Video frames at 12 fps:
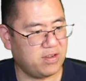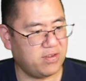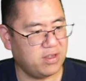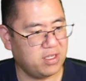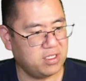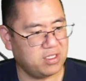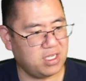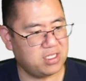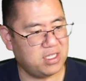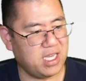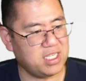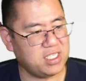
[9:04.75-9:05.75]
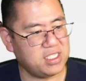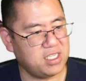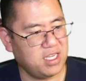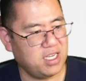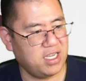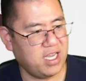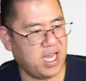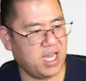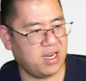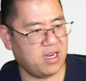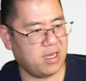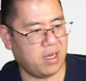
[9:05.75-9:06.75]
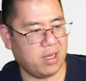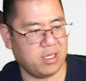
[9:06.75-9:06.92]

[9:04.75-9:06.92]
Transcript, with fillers: of does this and